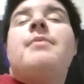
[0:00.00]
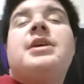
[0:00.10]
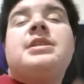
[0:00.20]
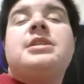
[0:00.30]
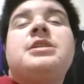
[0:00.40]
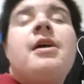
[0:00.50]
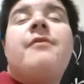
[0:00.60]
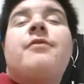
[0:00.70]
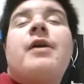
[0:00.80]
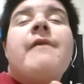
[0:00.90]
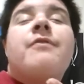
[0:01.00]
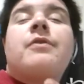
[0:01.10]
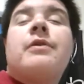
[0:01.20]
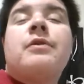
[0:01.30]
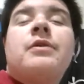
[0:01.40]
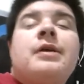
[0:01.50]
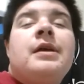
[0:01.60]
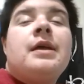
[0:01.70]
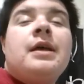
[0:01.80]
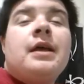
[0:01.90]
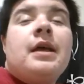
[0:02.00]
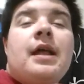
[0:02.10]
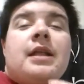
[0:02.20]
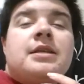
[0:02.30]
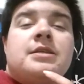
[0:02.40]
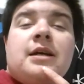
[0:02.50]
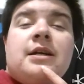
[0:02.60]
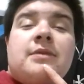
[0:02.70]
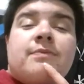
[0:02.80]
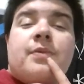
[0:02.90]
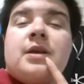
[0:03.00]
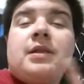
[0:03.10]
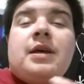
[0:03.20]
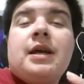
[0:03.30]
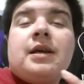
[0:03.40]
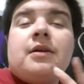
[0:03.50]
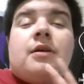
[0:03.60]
because it's not forever. And it's not being like,